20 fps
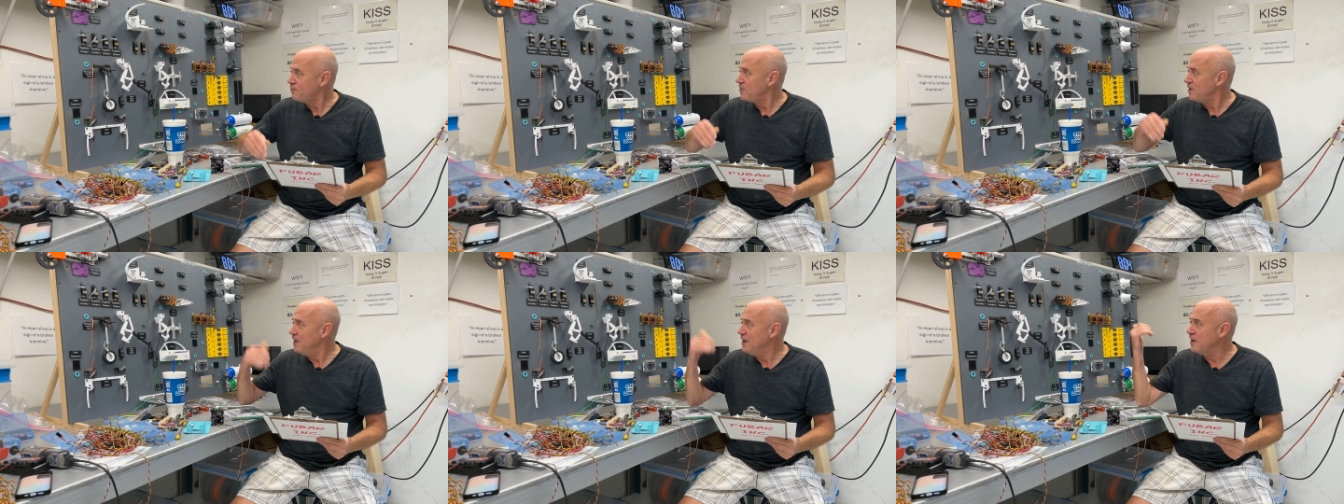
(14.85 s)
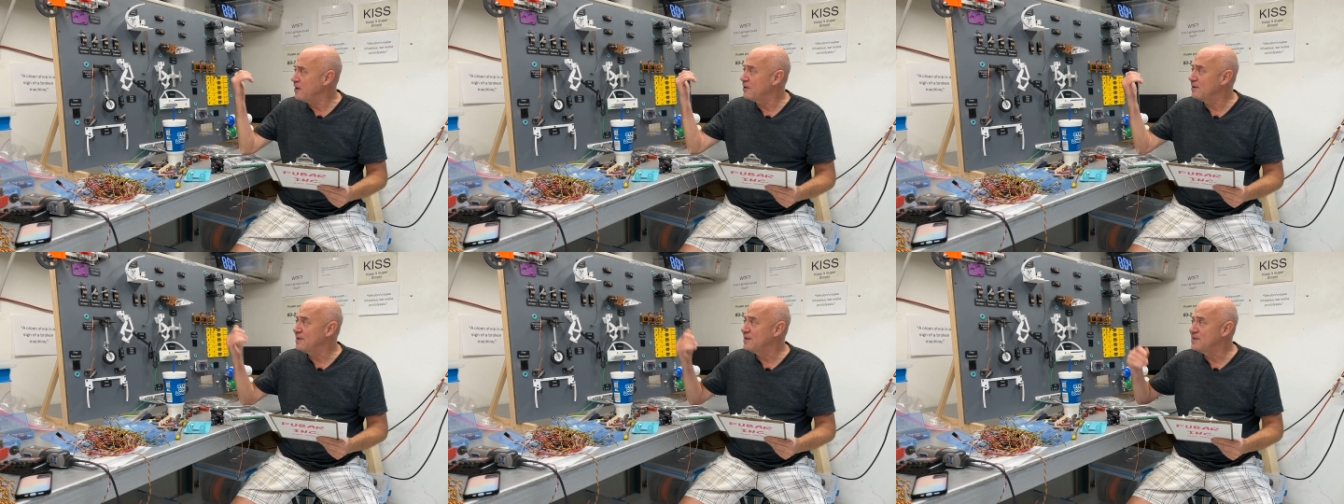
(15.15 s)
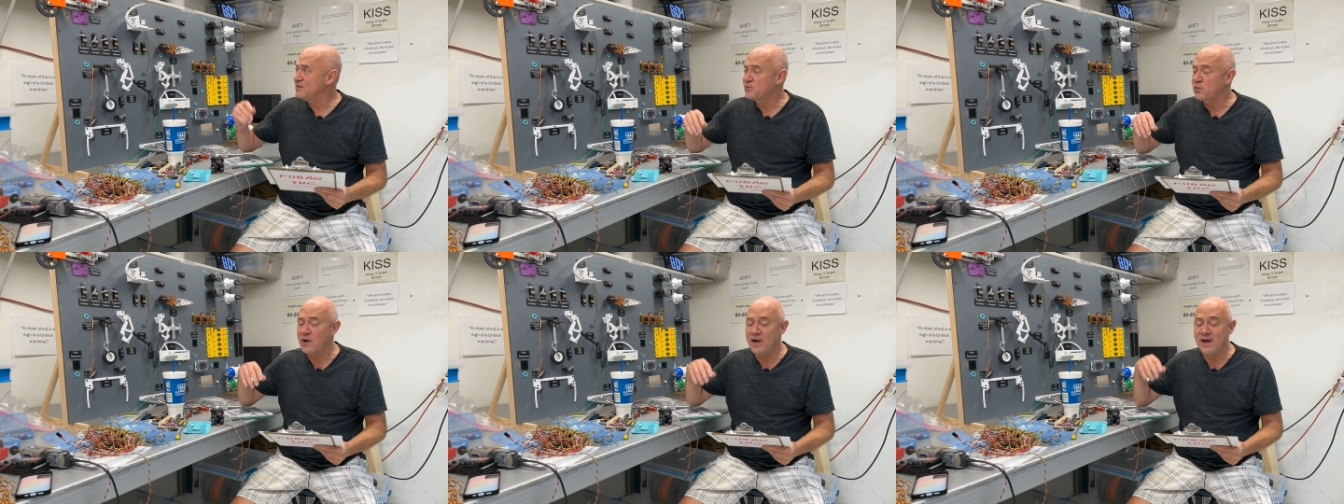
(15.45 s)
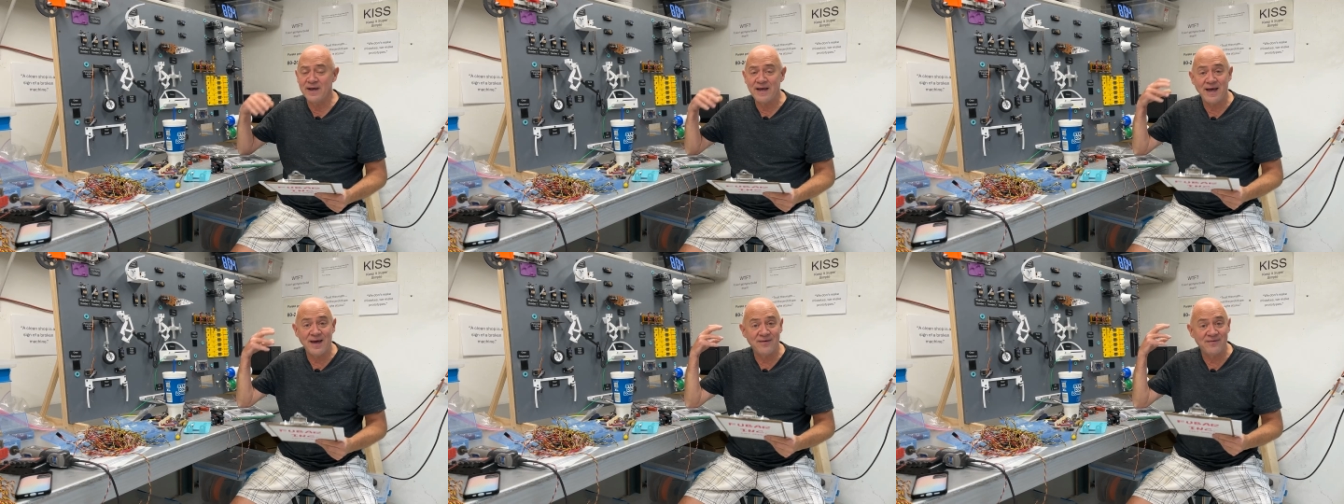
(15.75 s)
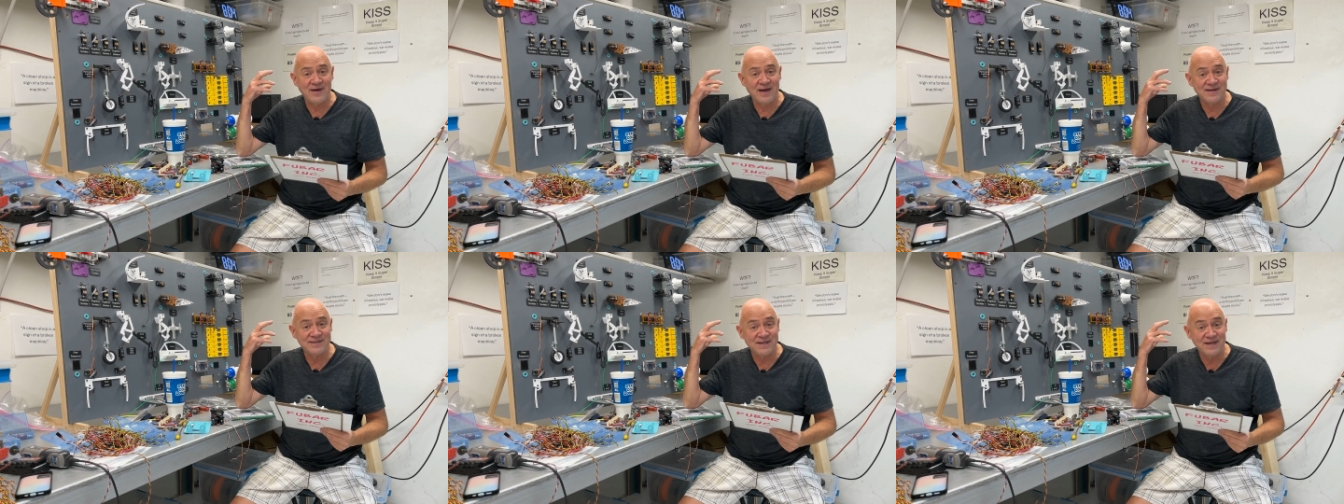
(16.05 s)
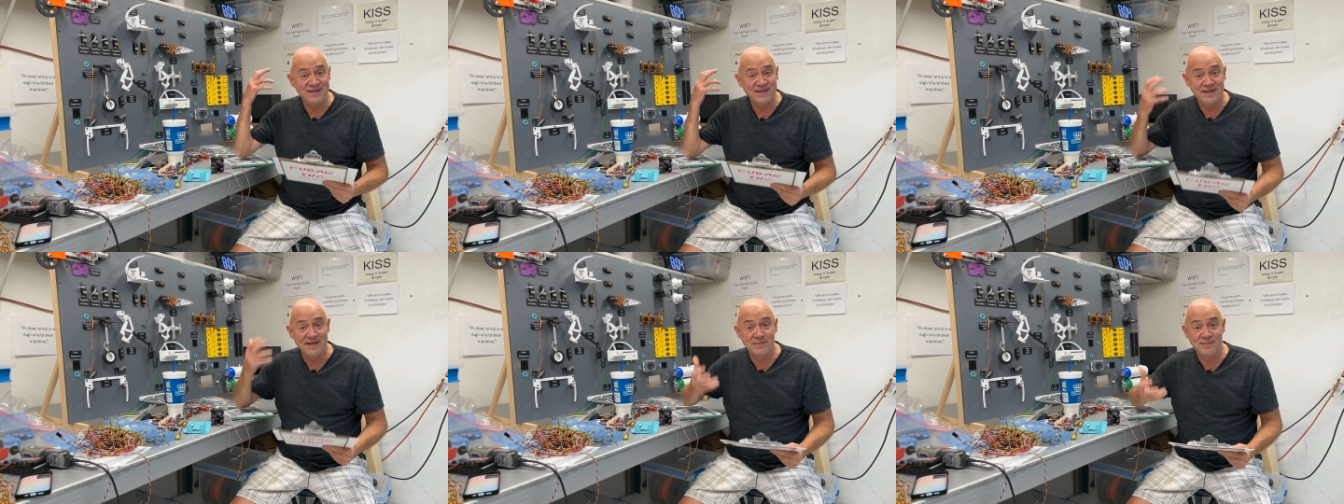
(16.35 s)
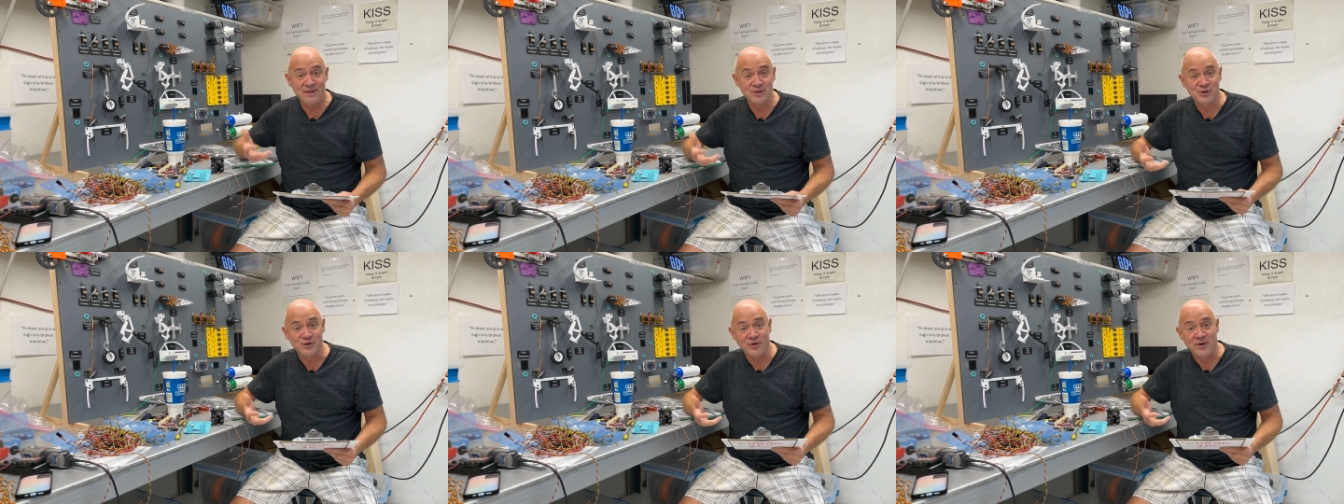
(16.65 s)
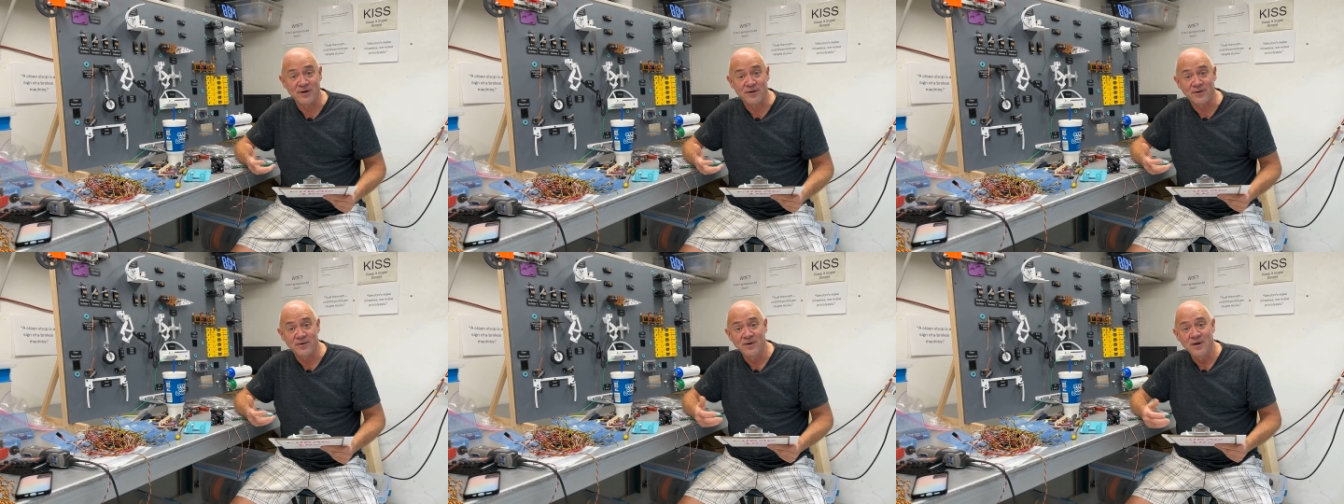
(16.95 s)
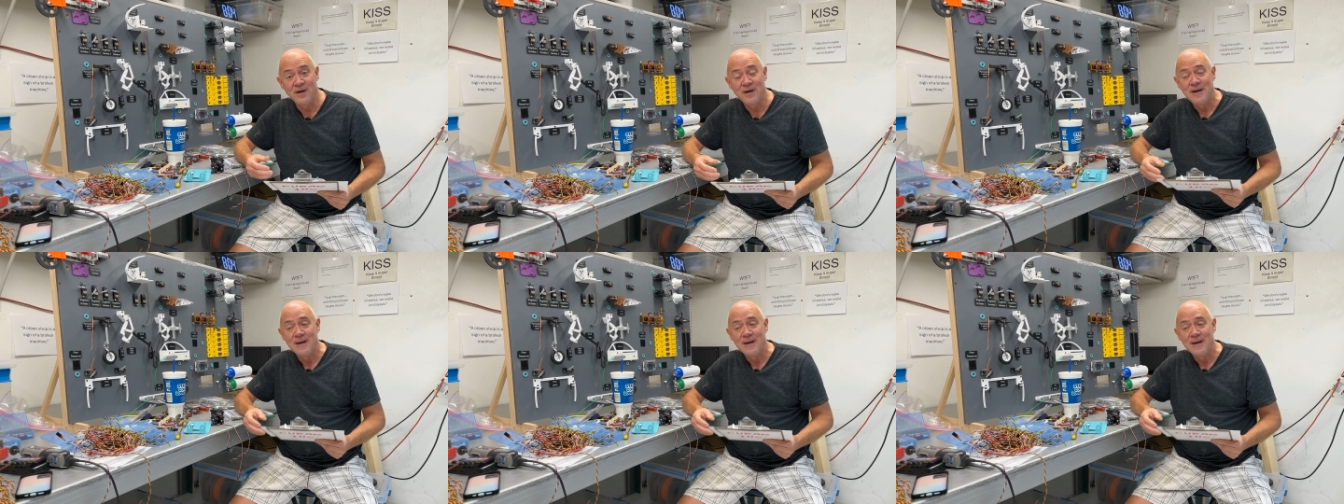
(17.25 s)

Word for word: Here is what I have as a demonstrator.